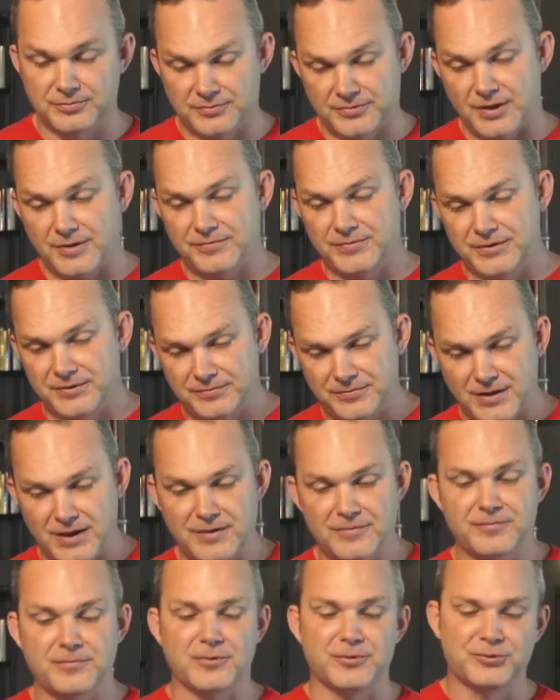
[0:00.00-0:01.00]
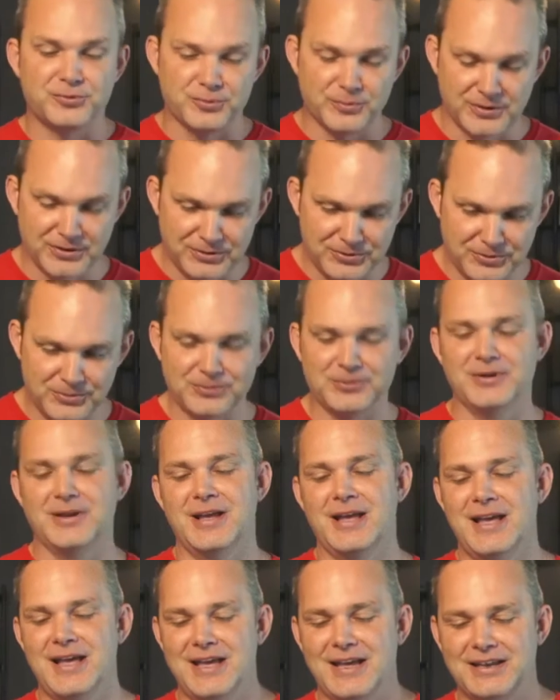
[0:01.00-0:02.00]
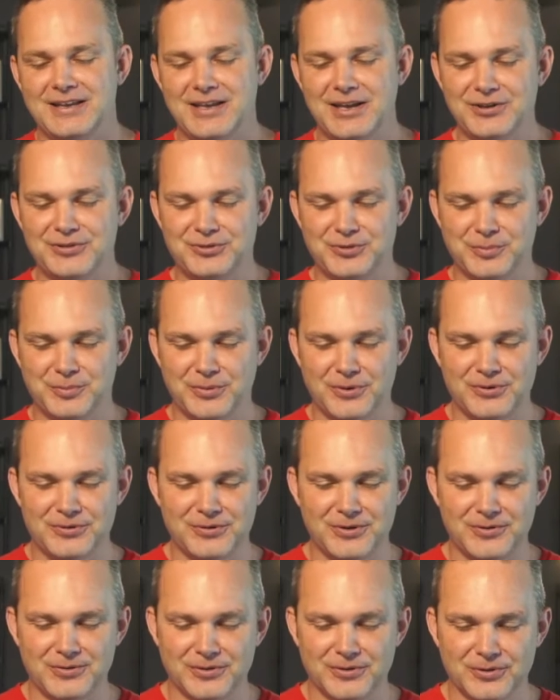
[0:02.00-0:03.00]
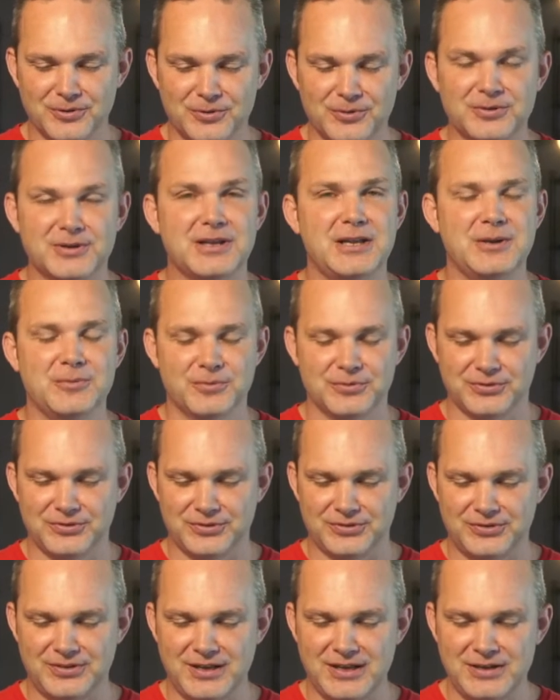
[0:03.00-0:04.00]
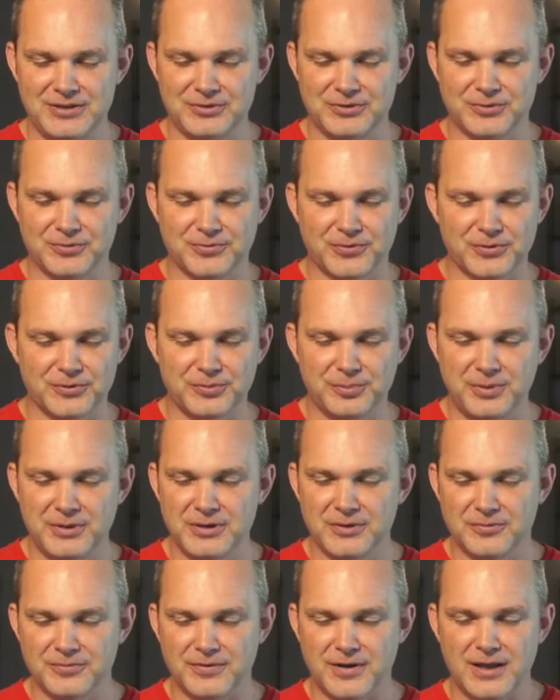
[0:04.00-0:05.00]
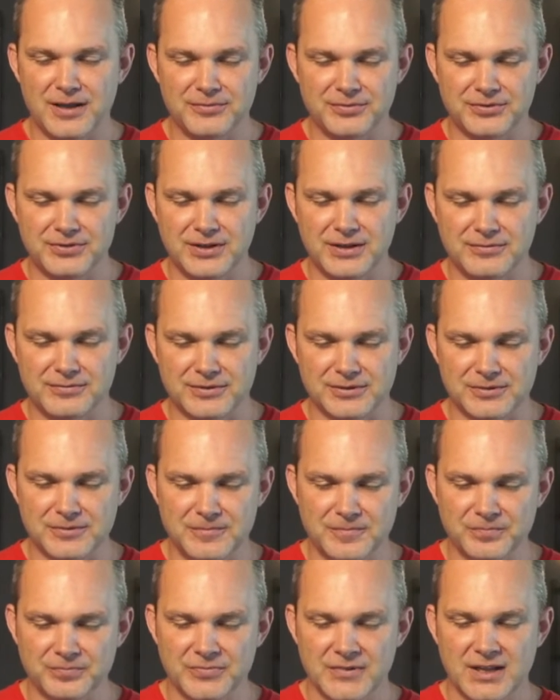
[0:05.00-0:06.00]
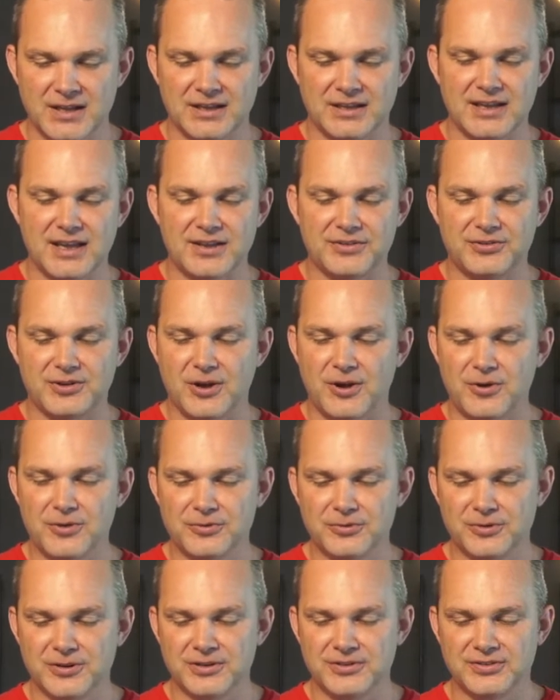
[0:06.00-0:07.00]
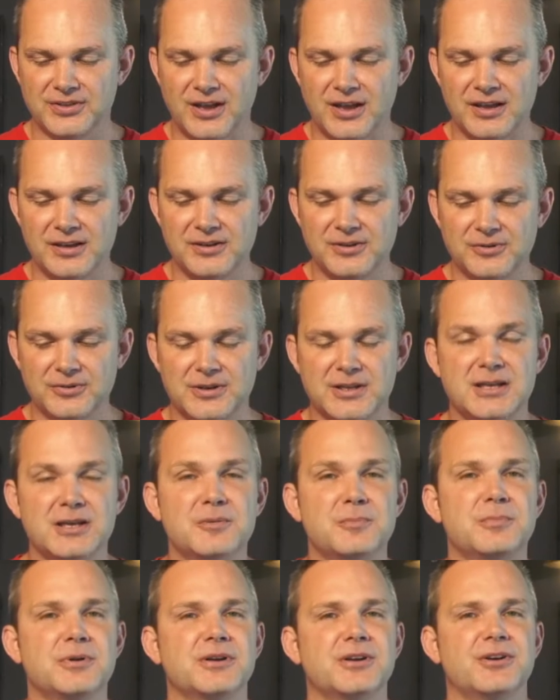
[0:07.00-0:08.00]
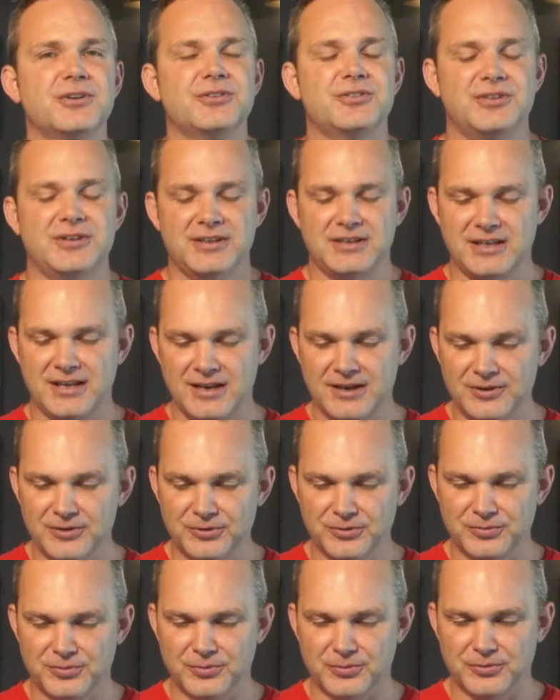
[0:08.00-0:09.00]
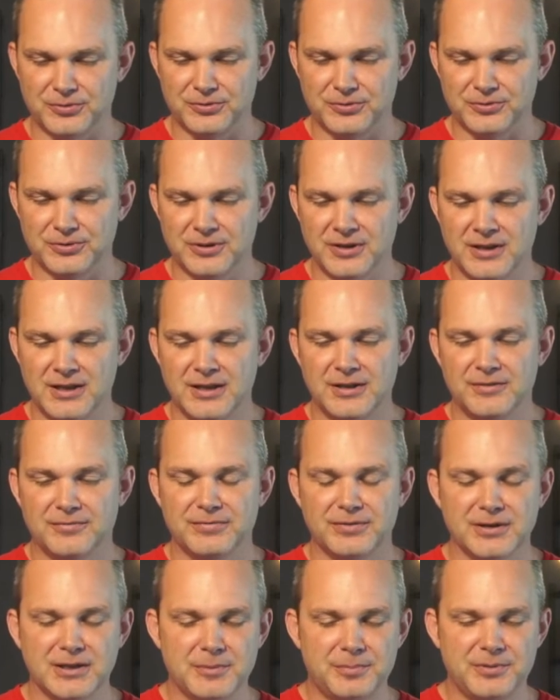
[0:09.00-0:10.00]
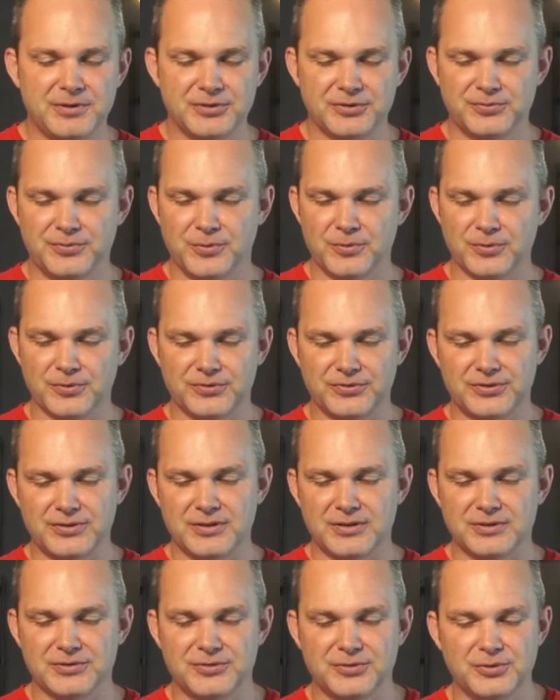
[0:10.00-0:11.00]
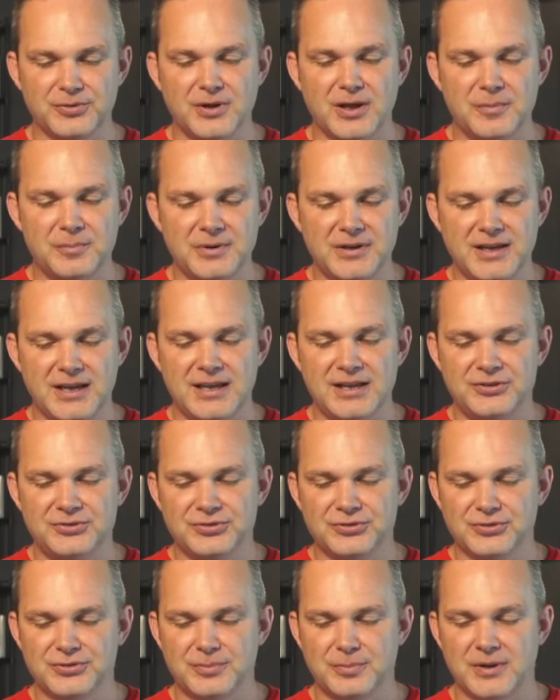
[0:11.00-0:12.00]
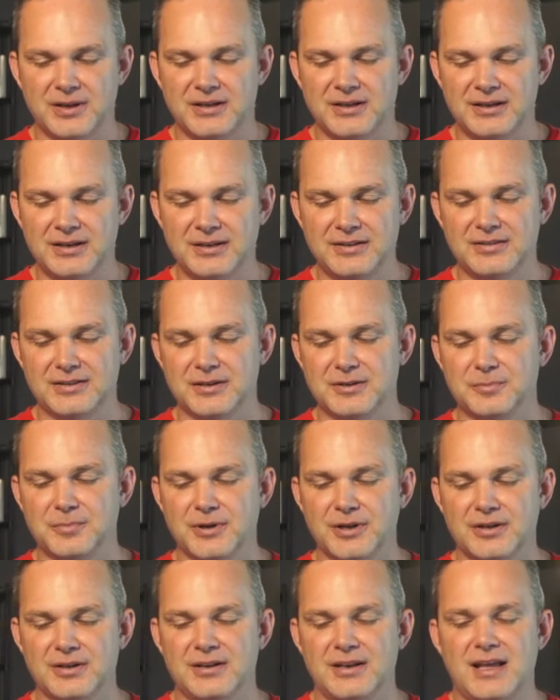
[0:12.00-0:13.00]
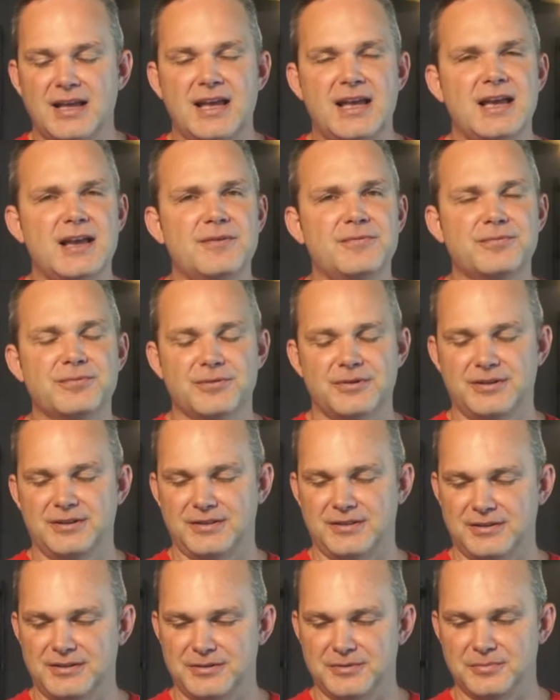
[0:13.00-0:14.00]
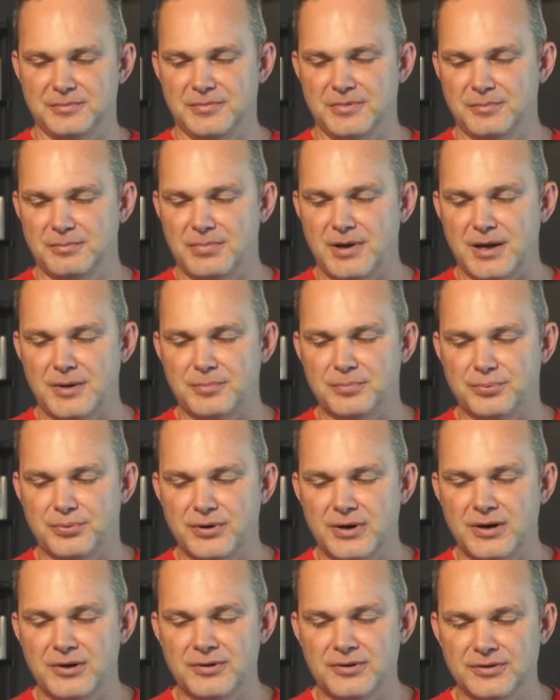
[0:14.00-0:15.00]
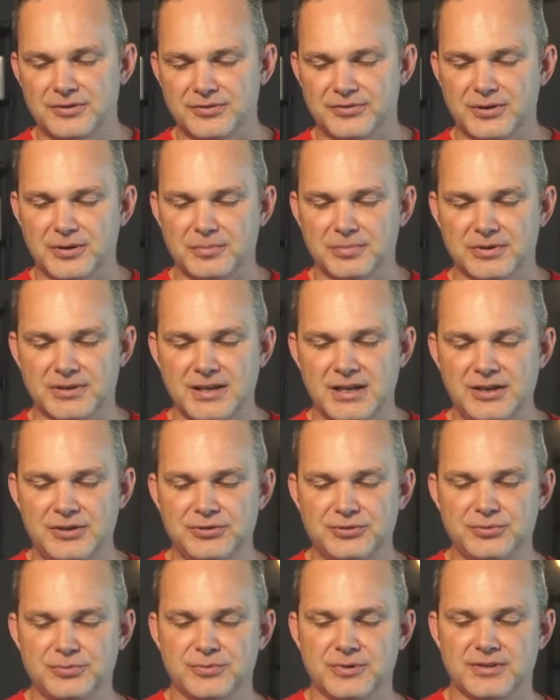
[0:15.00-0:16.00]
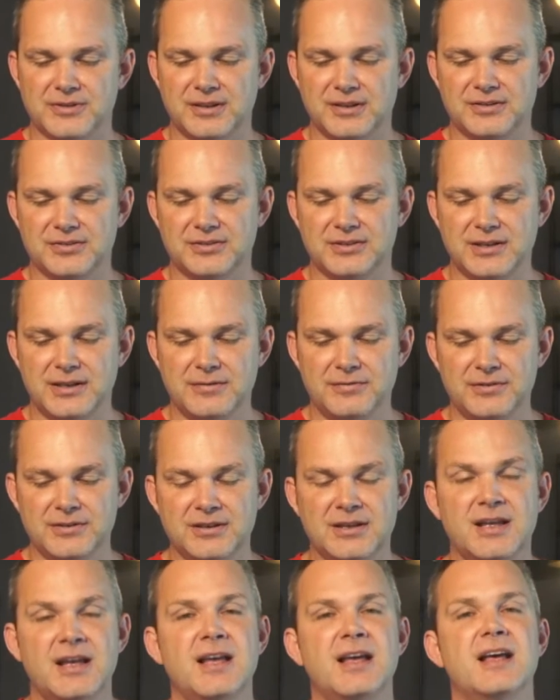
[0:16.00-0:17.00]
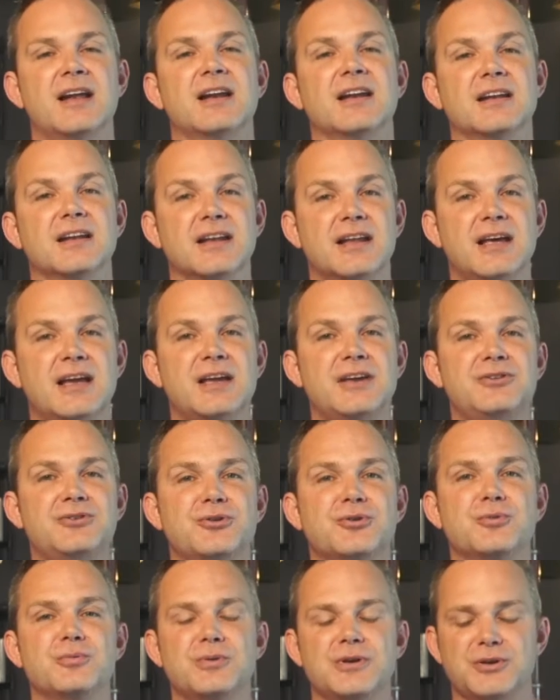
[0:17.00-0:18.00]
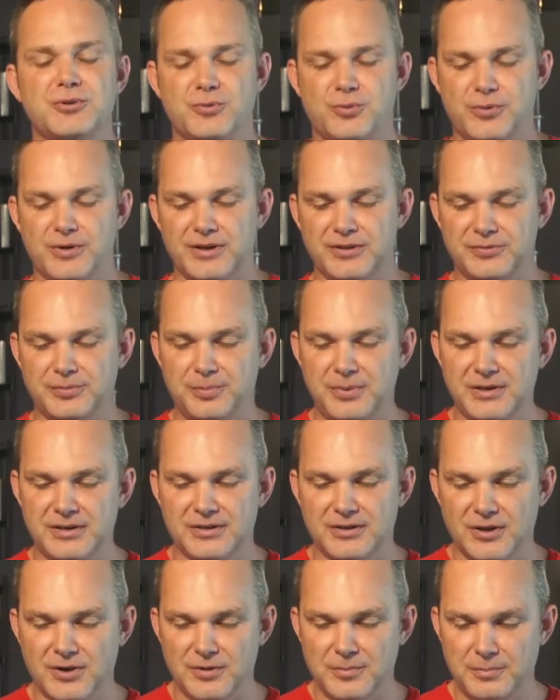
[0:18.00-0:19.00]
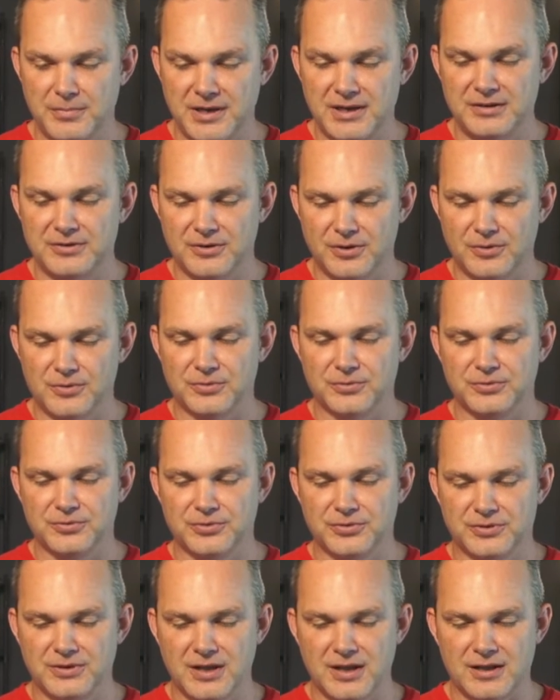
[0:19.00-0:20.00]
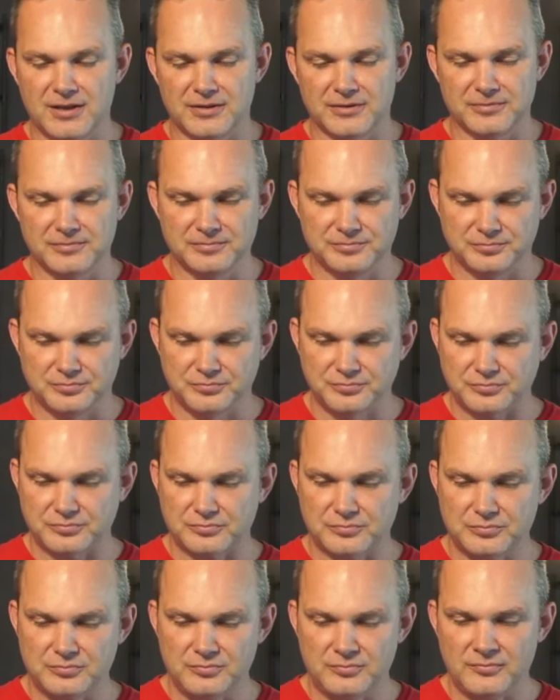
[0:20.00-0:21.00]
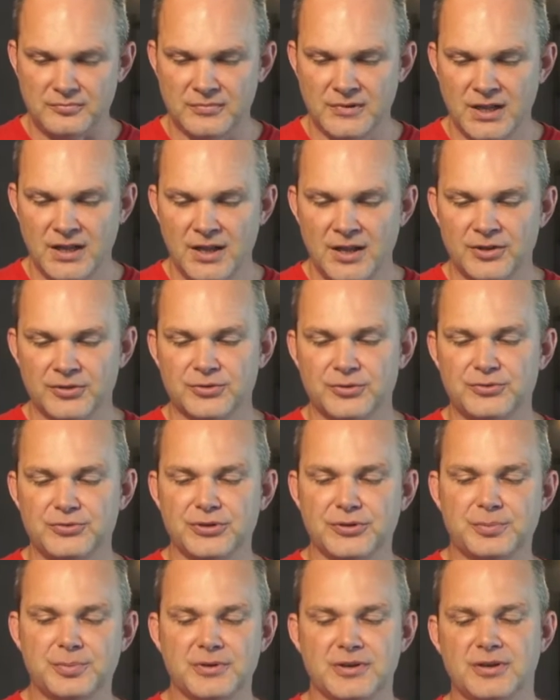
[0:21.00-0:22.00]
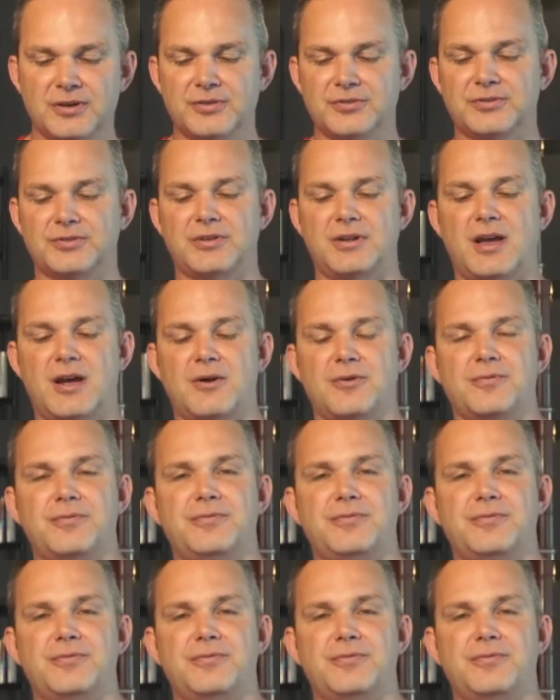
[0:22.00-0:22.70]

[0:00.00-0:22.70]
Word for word: Psalm 55, verse 22, cast your burden on the Lord and he will sustain you. 1 Peter 5 7. Cast all your anxiety on him because he cares for you. Philippians 4 6. Do not be anxious about anything, but in everything by prayer and supplication with thanksgiving, let your requests be made known to God. So just because our